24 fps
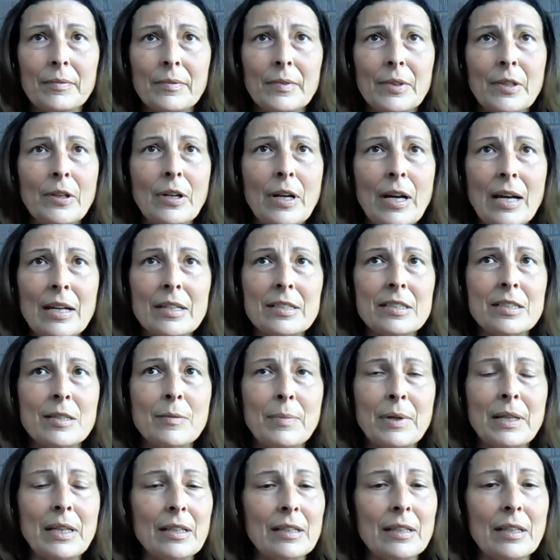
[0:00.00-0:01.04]
There has to
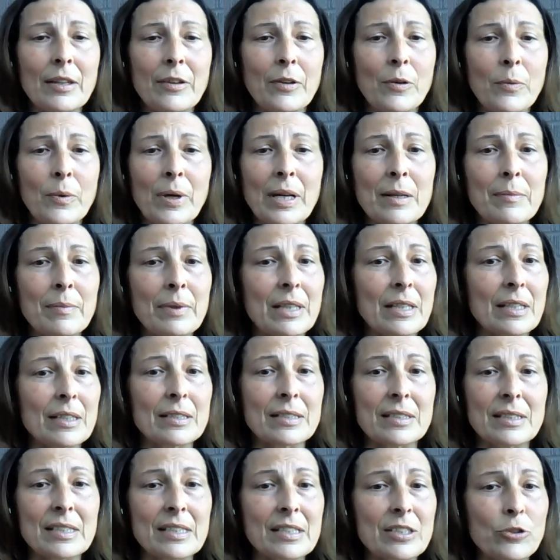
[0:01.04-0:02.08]
be another way
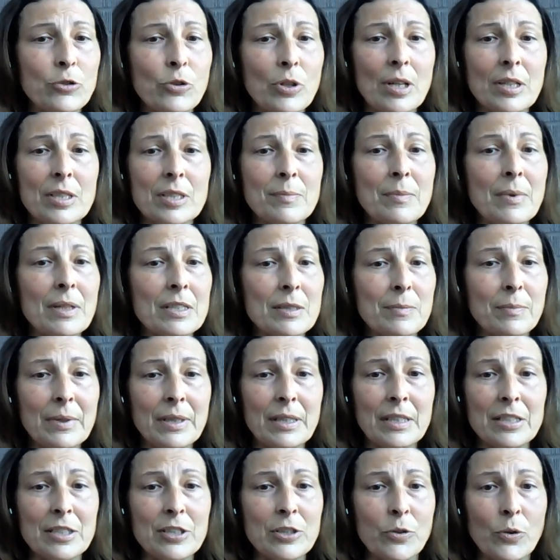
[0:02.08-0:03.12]
because these drugs must be
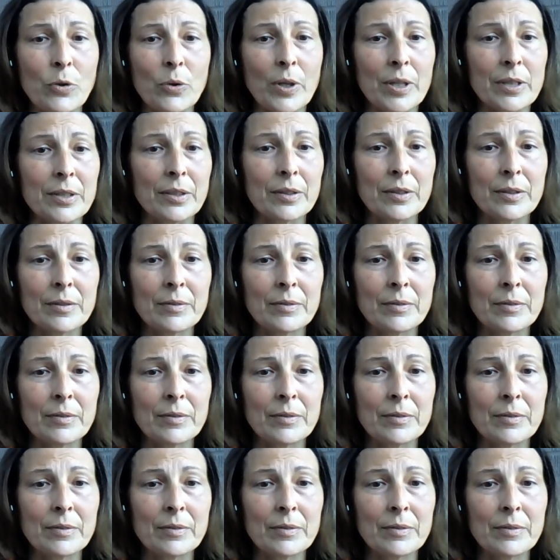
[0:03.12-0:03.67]
destroyed.